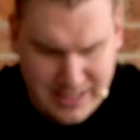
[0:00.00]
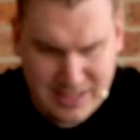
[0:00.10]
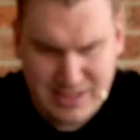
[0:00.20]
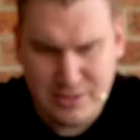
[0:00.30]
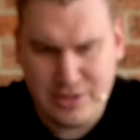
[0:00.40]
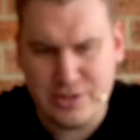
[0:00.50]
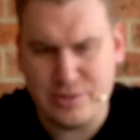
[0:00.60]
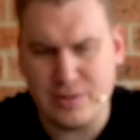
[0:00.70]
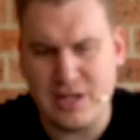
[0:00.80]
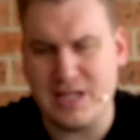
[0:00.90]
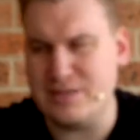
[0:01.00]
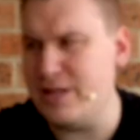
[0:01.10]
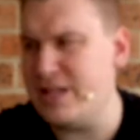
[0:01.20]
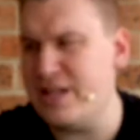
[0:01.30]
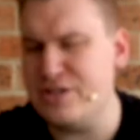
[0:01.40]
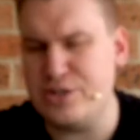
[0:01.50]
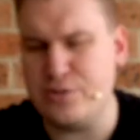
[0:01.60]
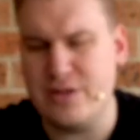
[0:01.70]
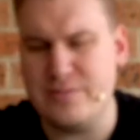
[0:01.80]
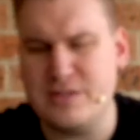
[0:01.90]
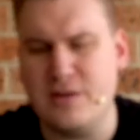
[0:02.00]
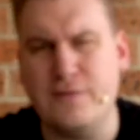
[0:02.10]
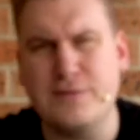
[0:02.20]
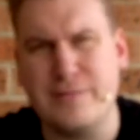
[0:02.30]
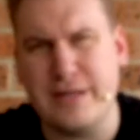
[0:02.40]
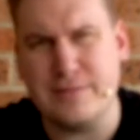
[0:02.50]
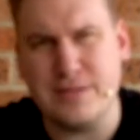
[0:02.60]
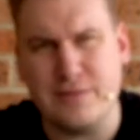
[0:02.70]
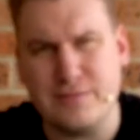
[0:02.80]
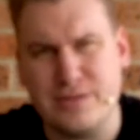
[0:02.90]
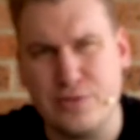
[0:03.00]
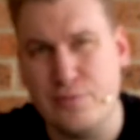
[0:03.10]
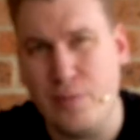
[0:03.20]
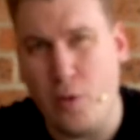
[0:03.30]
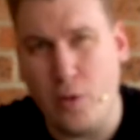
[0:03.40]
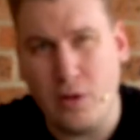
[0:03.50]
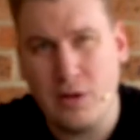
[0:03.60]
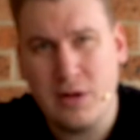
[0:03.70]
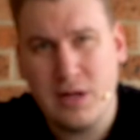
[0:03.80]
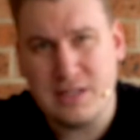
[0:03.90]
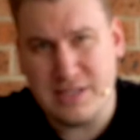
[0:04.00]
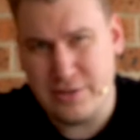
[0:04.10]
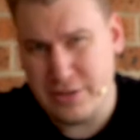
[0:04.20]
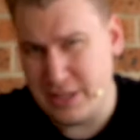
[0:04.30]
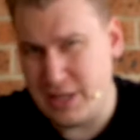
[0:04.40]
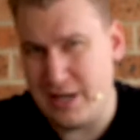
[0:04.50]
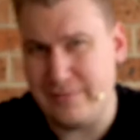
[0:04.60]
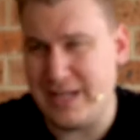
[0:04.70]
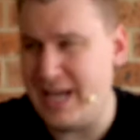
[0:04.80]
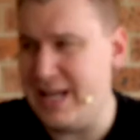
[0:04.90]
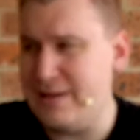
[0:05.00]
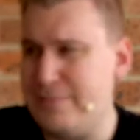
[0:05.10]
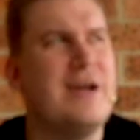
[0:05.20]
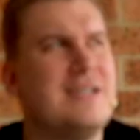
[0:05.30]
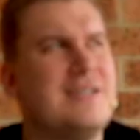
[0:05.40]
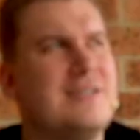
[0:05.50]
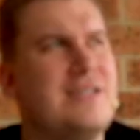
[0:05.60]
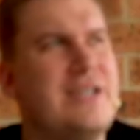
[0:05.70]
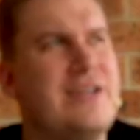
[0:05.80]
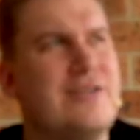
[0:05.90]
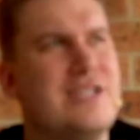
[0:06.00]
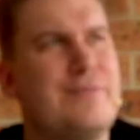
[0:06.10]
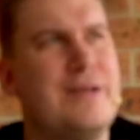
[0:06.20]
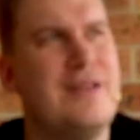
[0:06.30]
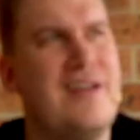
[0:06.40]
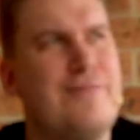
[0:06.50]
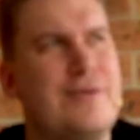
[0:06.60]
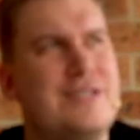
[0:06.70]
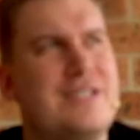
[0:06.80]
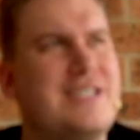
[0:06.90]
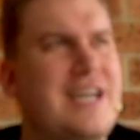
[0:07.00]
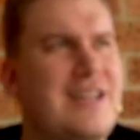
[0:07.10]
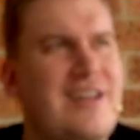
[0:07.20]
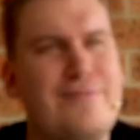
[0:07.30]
doesn't do the usual cards where they destroy themselves to make themselves do more. It's an interesting kind of mechanic. Pegasus' thing, you got to spend life points to take life